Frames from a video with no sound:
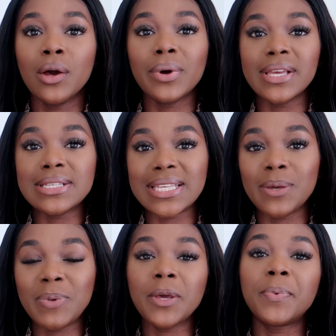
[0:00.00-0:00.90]
when you see
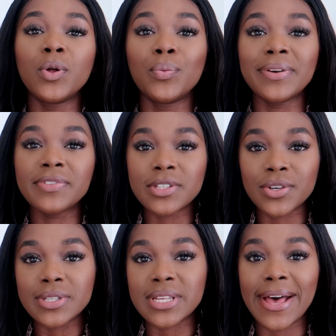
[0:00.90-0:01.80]
people with the
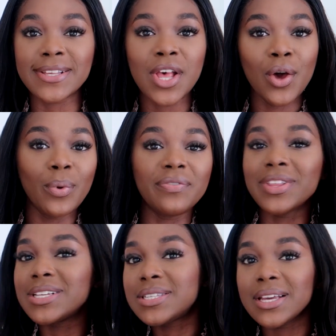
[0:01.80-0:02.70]
success, with
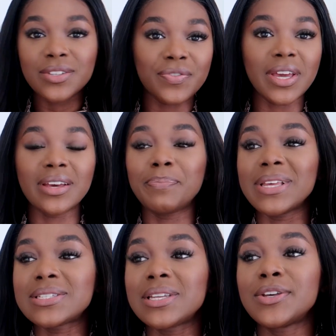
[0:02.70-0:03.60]
the six-figure
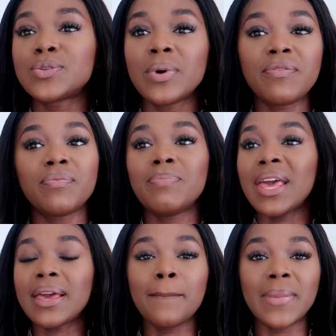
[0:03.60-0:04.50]
business, with
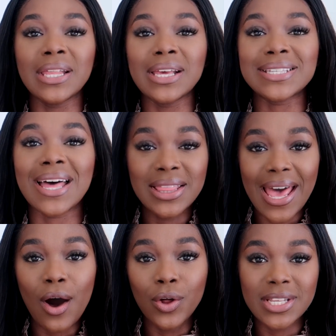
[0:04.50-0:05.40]
making millions, and
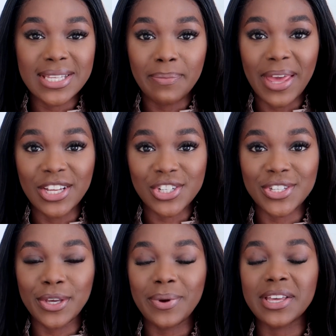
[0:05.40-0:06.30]
they're all the same age as
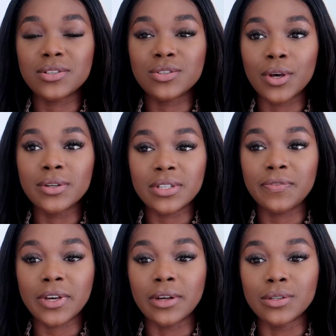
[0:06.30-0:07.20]
you, it's so
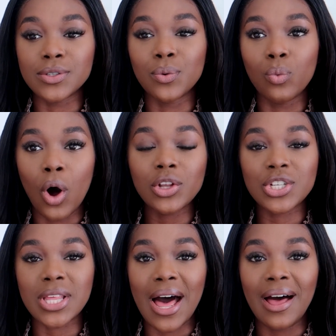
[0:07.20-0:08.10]
difficult to
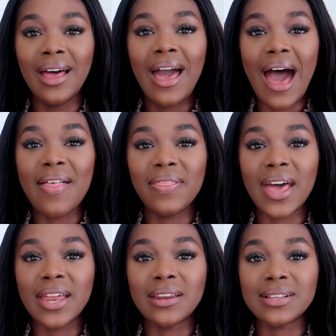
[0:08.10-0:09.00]
watch that and
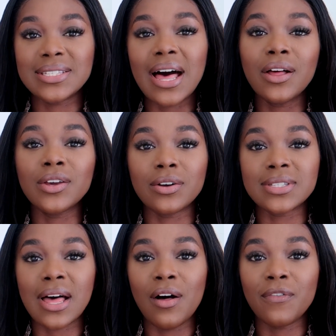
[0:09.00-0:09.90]
then tell
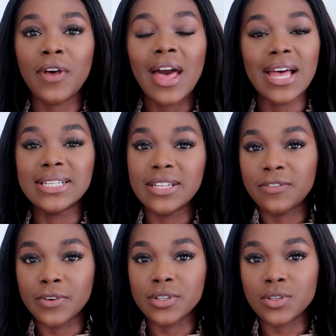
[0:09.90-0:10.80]
yourself a
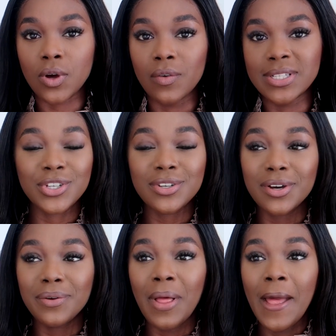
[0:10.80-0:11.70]
different story. Do you
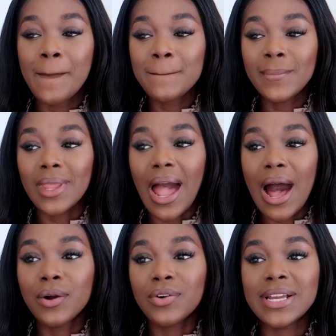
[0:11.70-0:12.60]
know
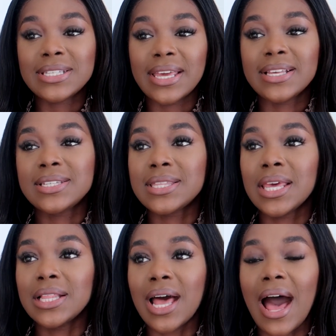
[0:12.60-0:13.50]
how crazy it is to
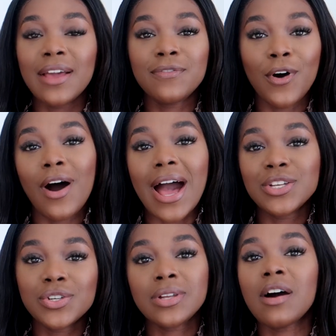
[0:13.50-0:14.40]
think that I thought I
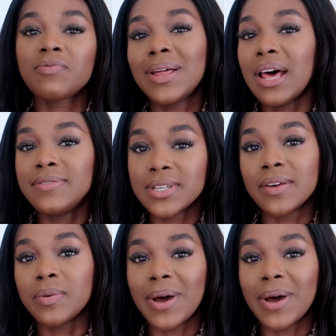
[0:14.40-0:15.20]
should have my life together